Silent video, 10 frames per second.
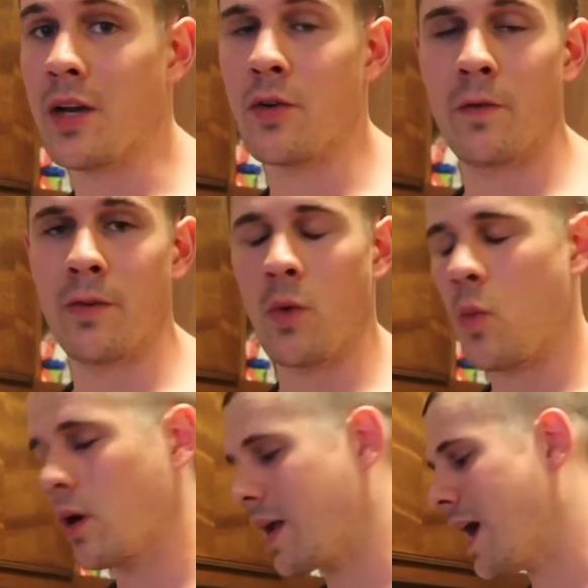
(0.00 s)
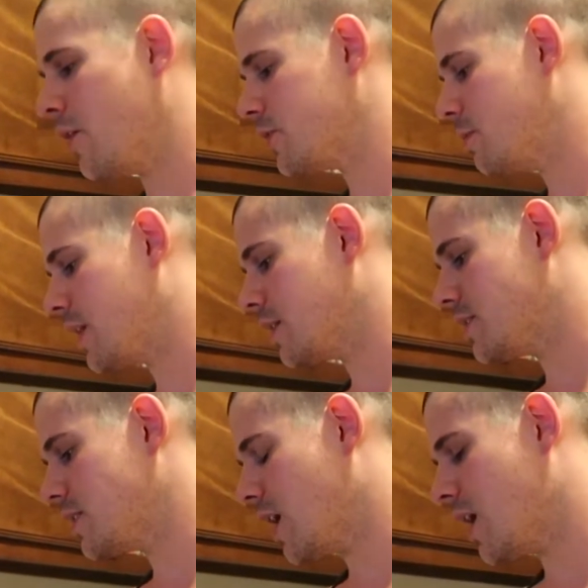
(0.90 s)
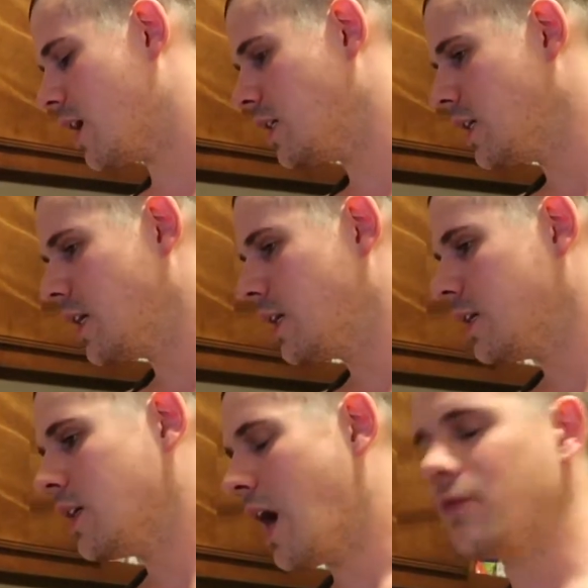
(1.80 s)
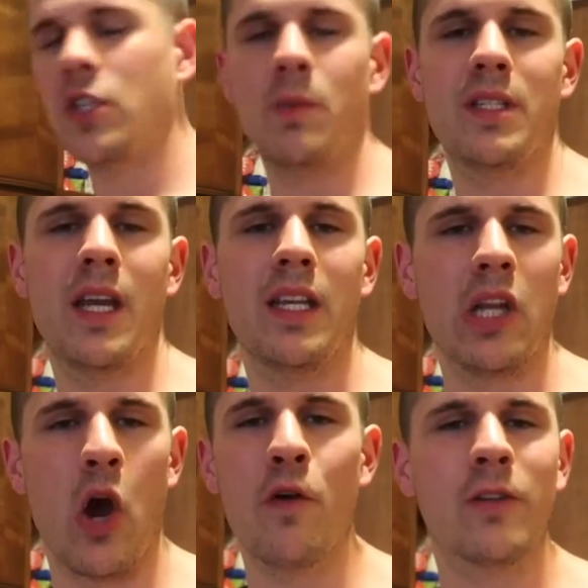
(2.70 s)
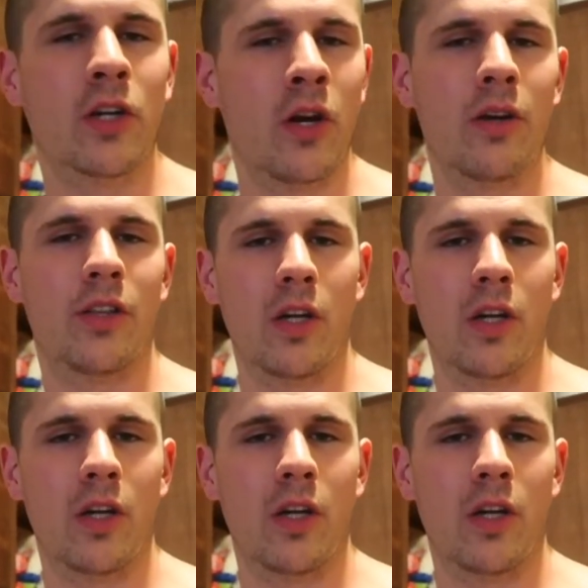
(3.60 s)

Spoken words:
I don't know if it'll work out, because I've just been tending to overcook the